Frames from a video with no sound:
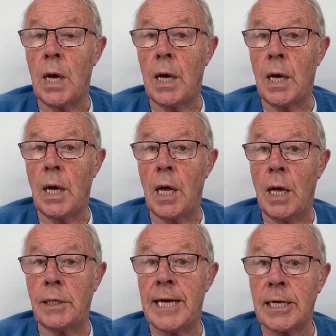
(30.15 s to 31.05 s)

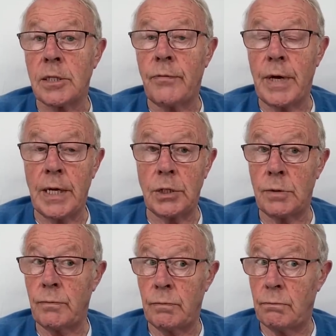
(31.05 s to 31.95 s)
and tax affairs,
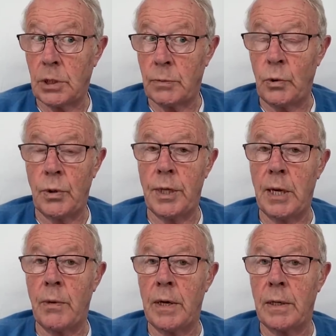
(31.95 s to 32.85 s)
much more than
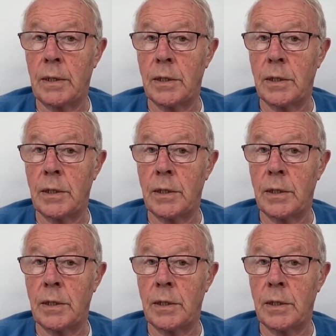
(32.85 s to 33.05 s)
they were